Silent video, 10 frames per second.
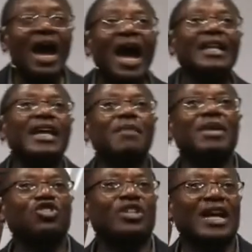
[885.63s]
and the
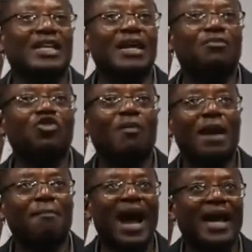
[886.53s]
image that came to my
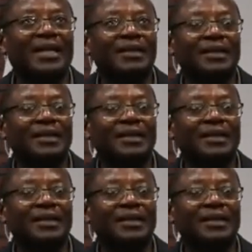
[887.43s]
mind